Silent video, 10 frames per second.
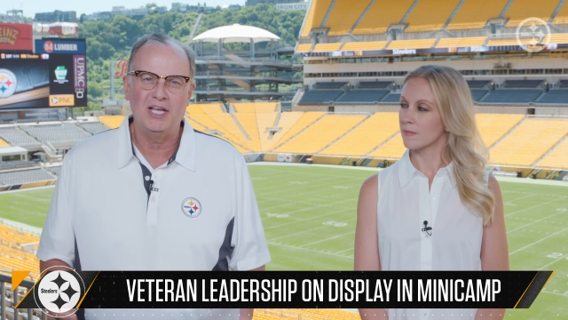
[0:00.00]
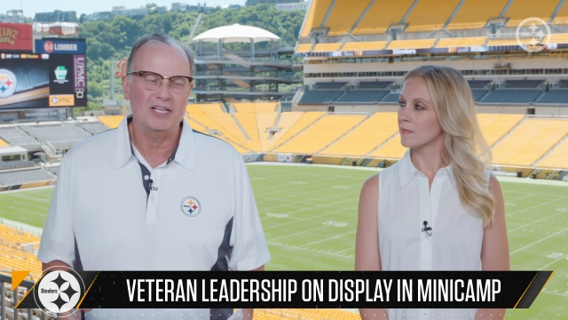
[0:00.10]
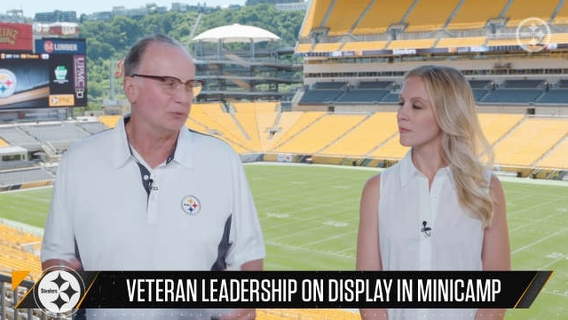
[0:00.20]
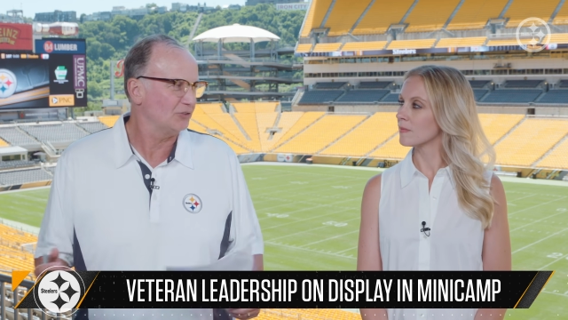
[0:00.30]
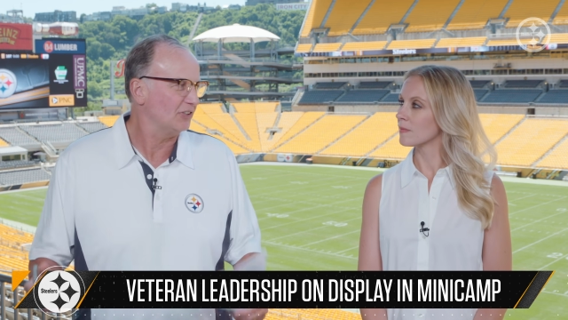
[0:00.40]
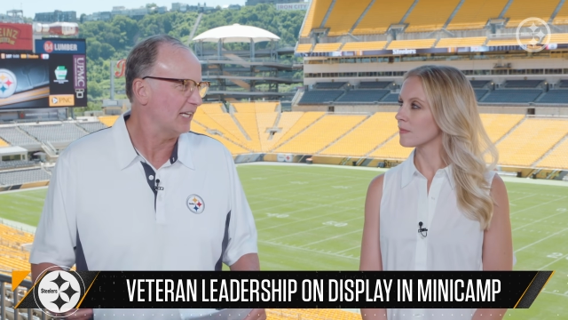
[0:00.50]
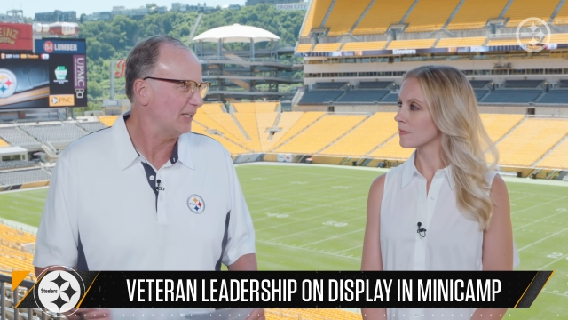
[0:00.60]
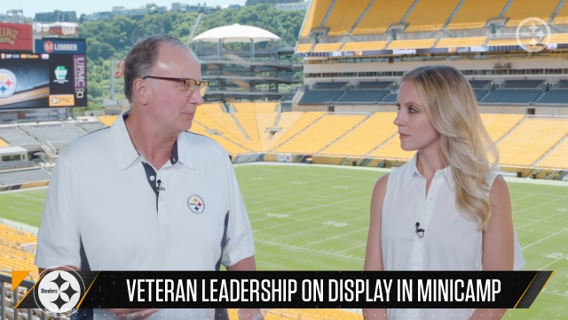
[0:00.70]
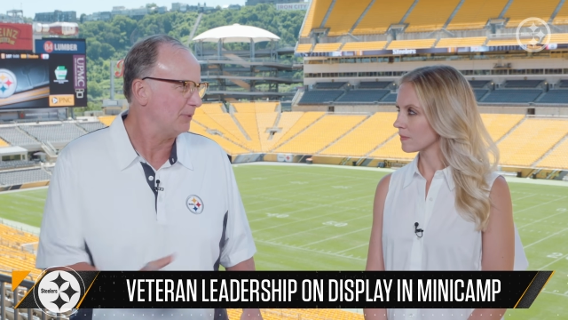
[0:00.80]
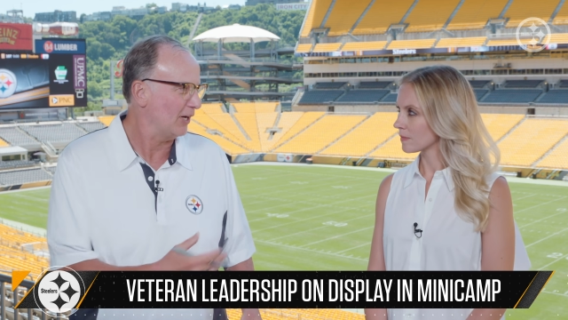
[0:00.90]
Speaker 1: That was the day
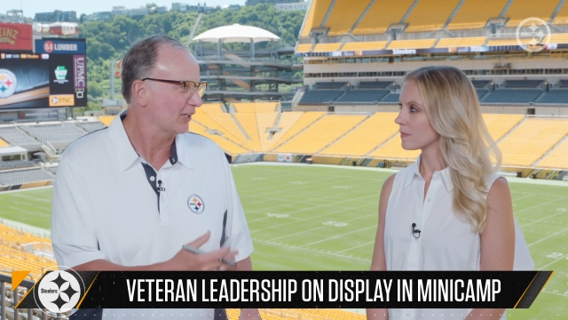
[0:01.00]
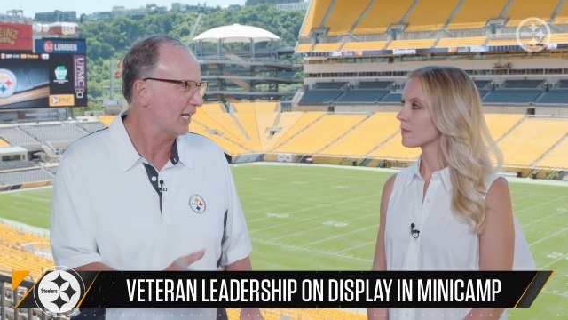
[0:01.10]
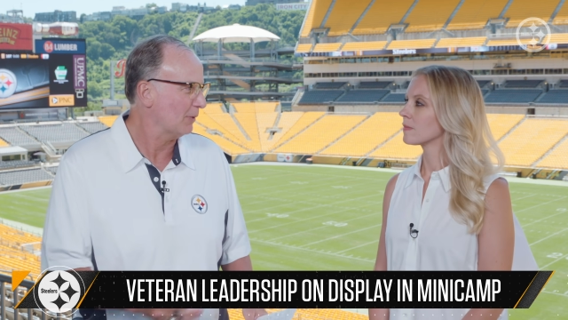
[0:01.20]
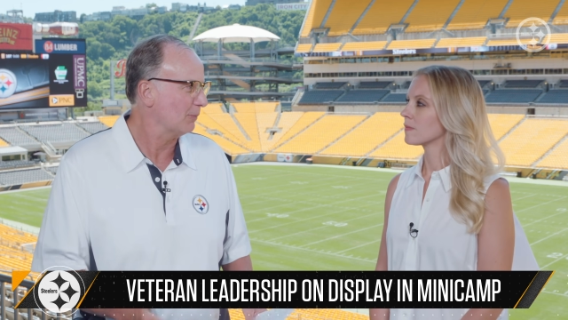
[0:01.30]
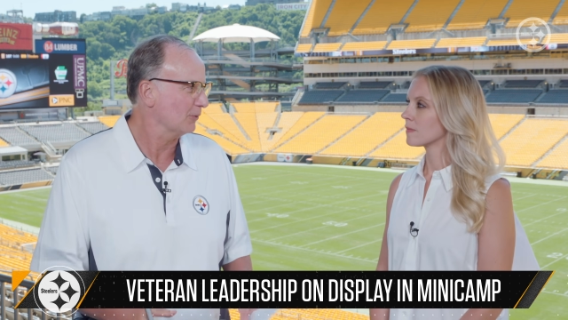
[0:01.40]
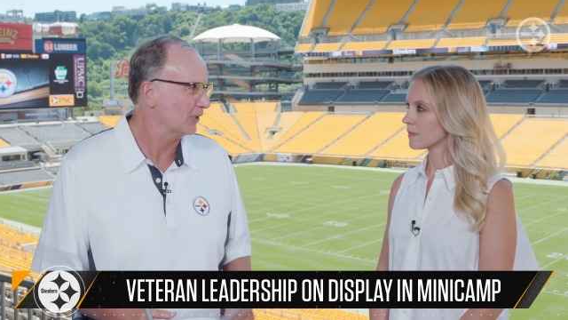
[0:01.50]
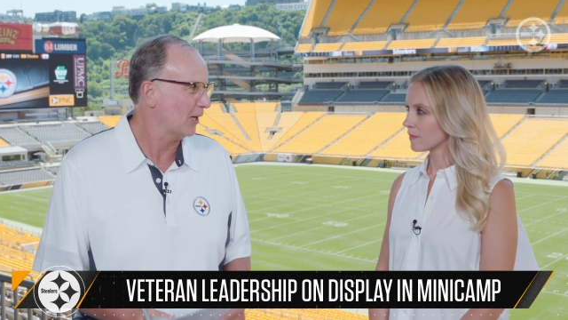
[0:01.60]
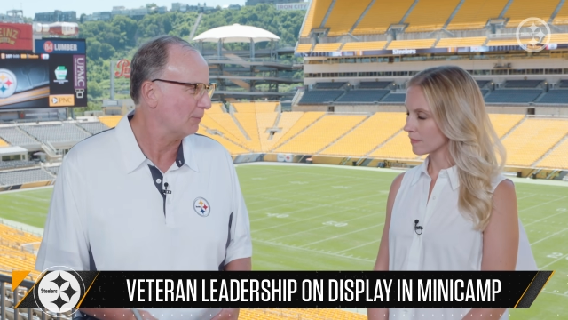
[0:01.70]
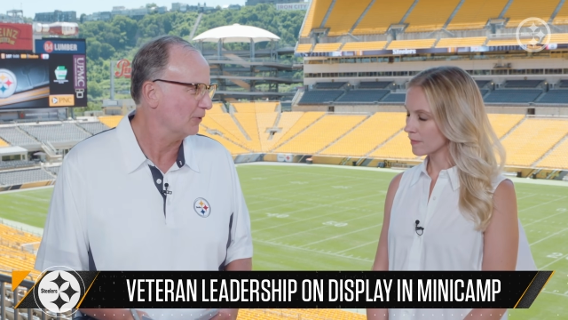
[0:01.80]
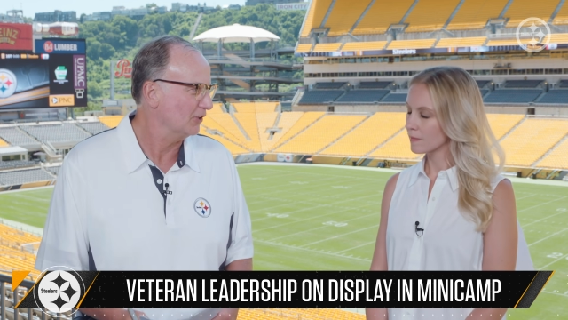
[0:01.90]
that Pierre came up with a
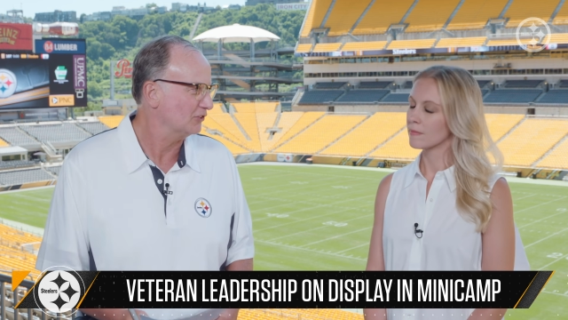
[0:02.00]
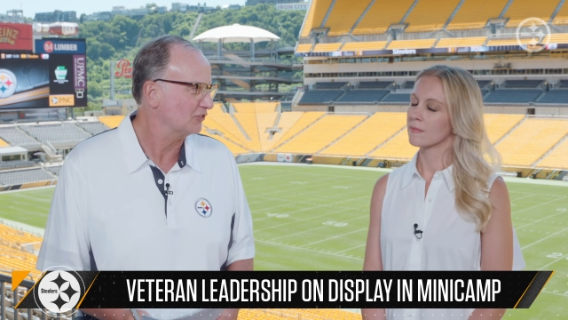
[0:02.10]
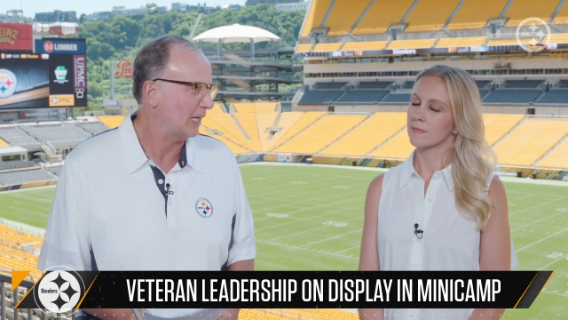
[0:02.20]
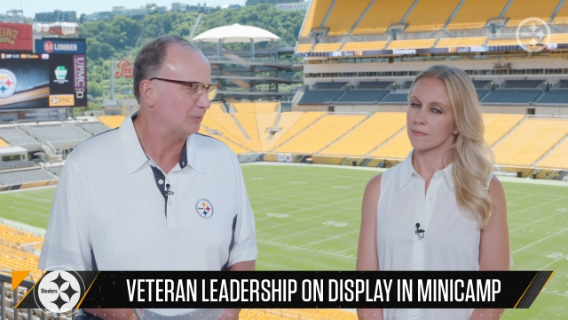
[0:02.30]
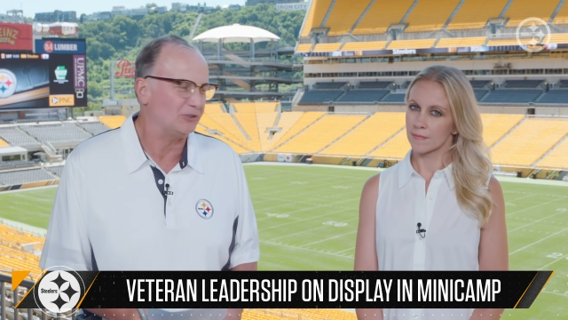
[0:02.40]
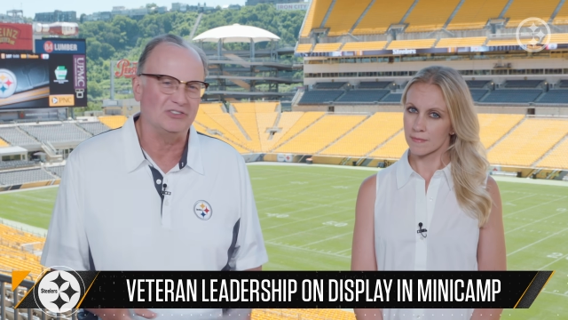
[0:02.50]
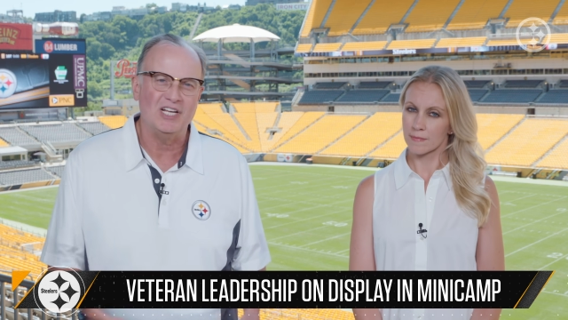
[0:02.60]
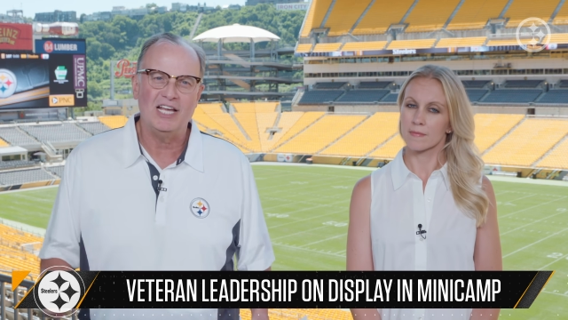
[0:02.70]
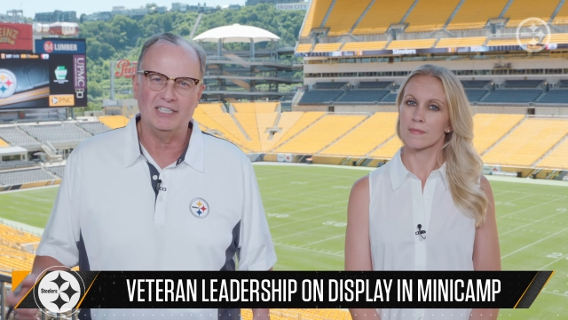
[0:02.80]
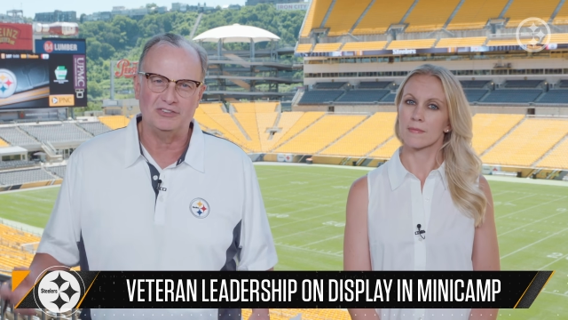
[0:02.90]
couple interceptions,
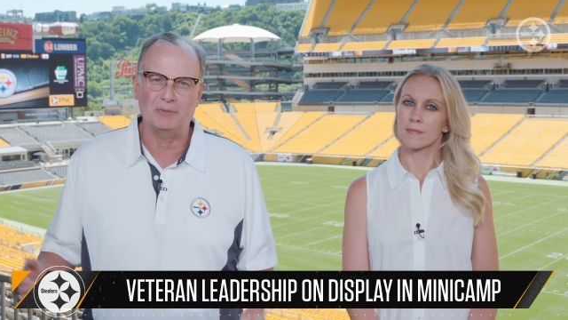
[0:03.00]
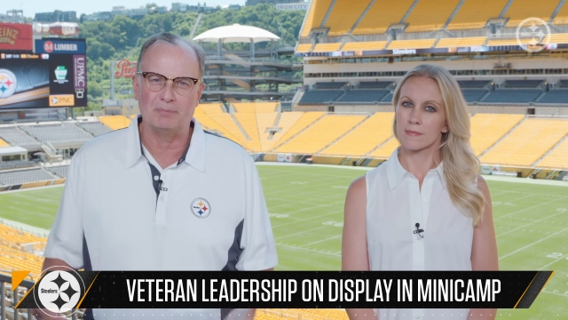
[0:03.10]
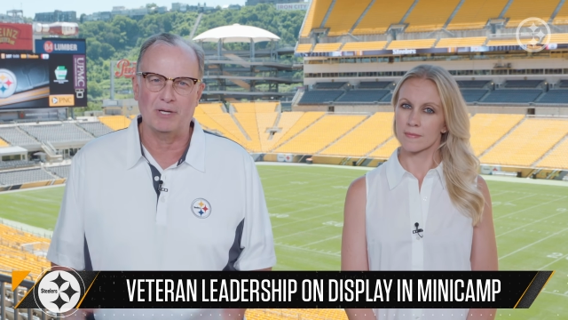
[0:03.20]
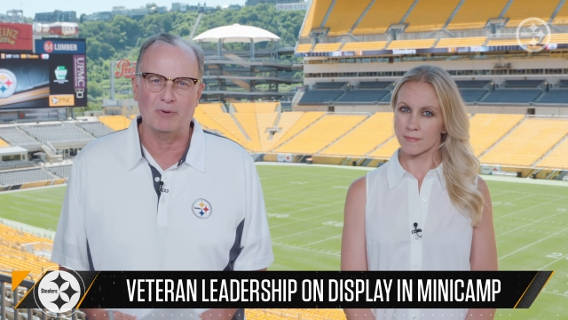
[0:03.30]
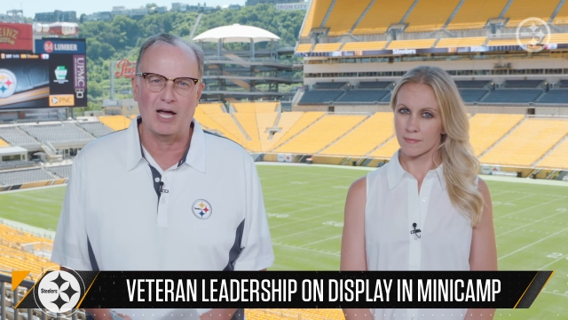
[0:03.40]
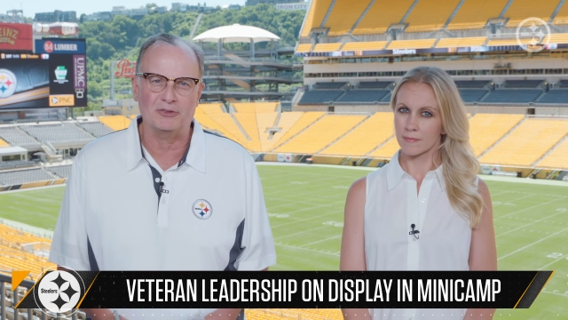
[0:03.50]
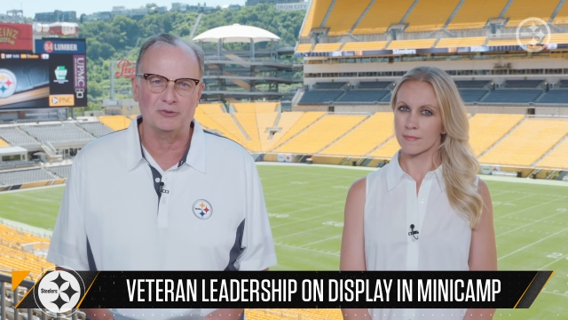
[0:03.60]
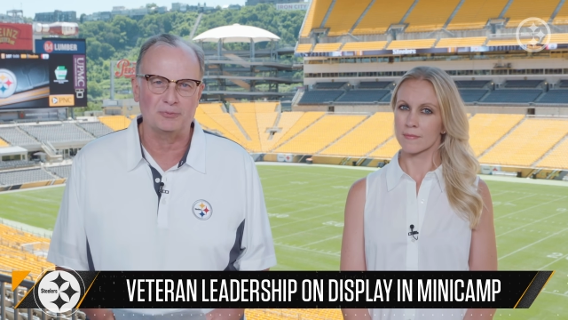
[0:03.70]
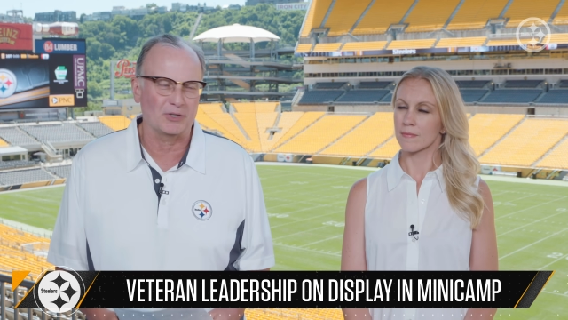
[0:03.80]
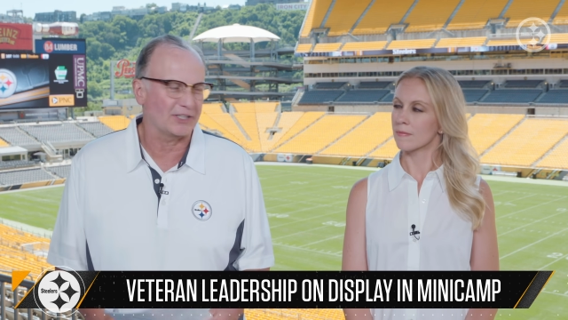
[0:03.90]
and he said Ben
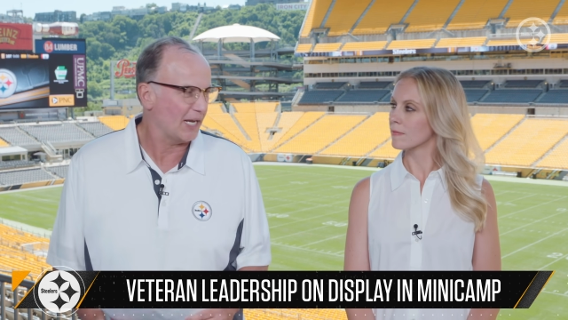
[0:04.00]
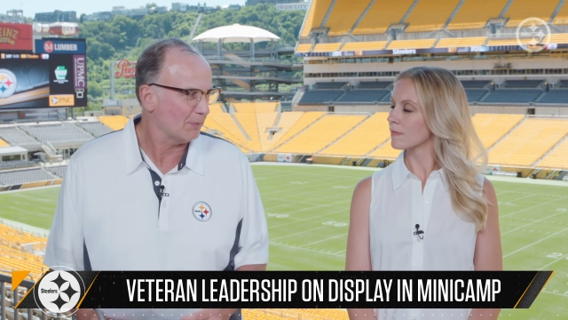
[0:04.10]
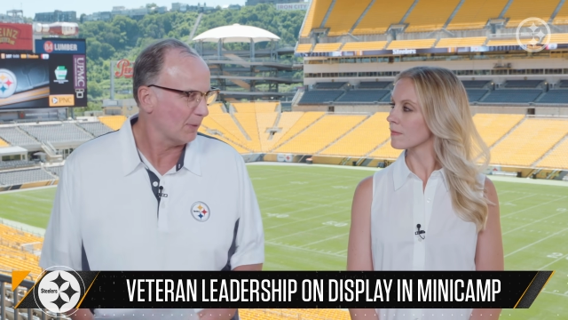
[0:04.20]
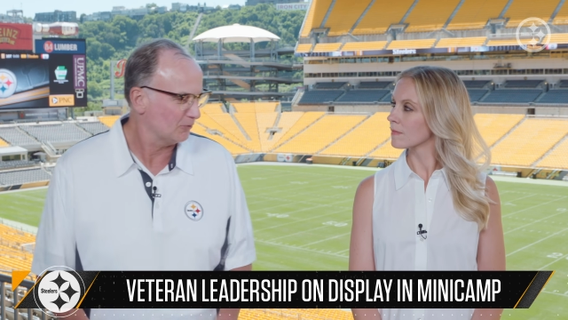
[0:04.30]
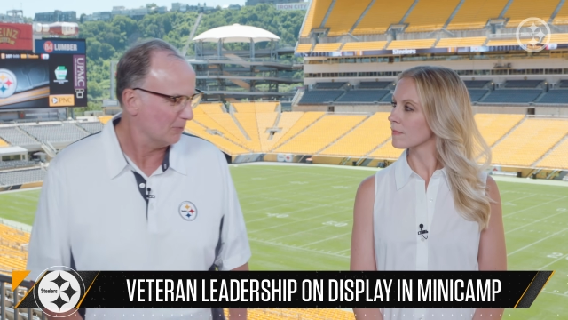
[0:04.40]
Roethlisberger came up